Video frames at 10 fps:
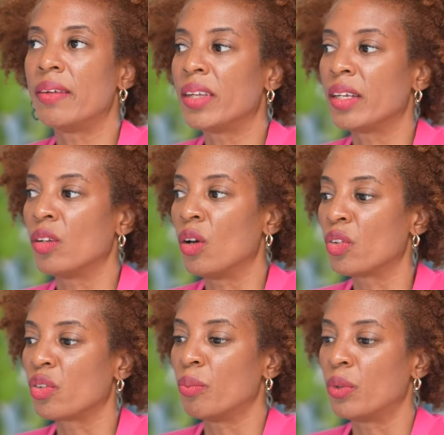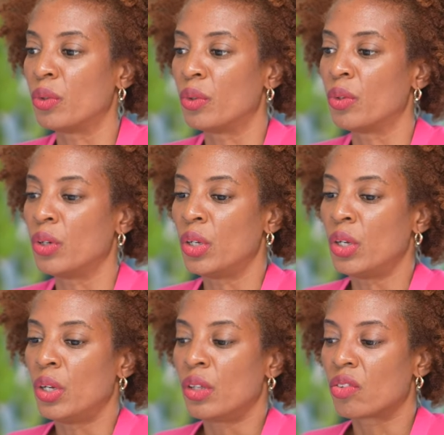And then lots more
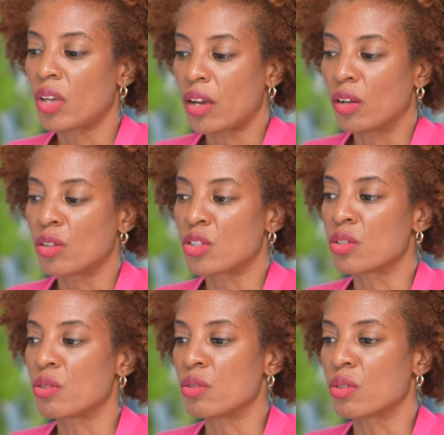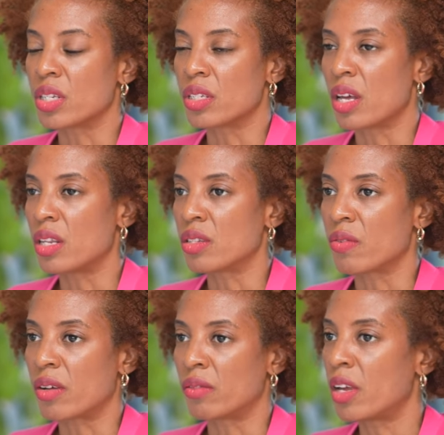psychological concerns
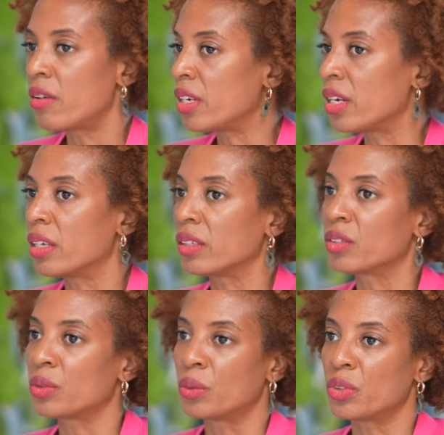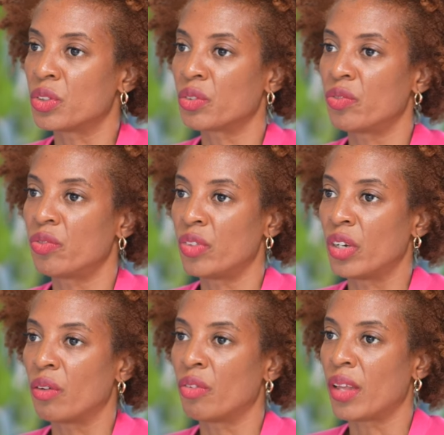around loneliness, or just, you
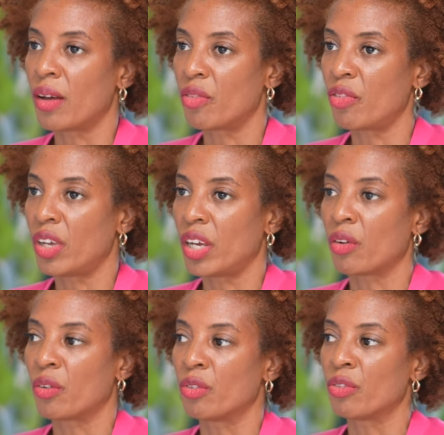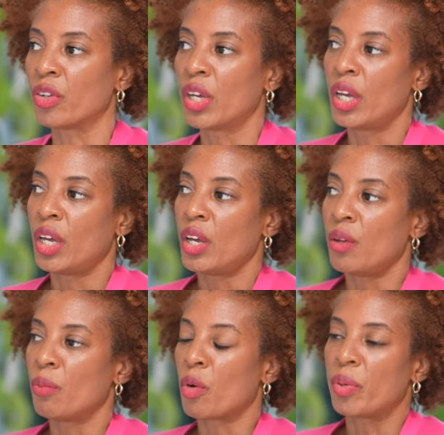know, that fear of
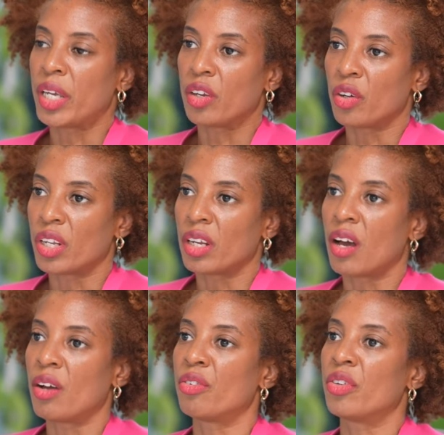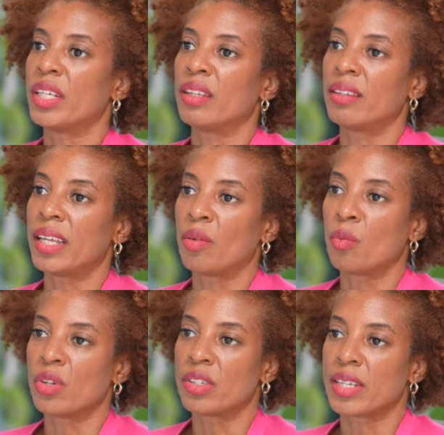not being good enough, and then
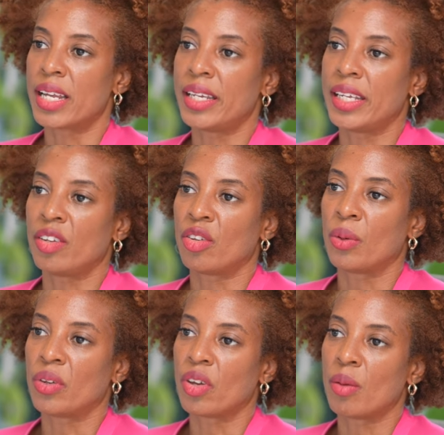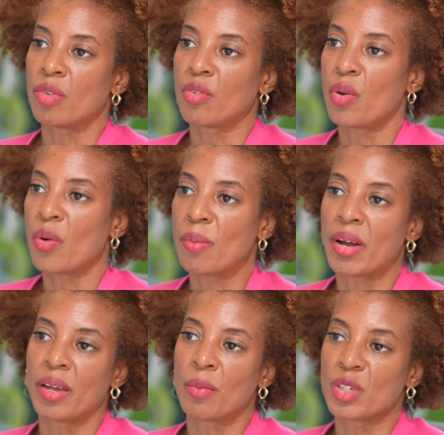what does that lead to in terms of who am
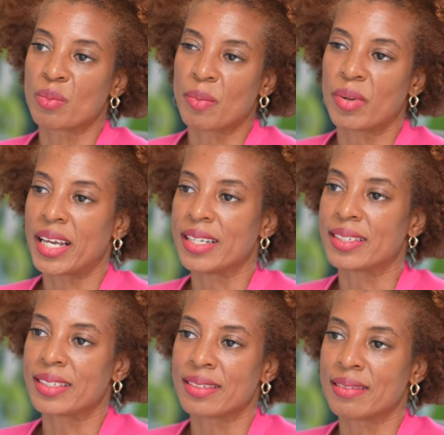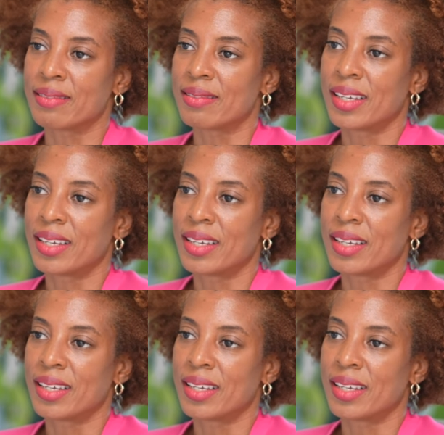I and what's my place, and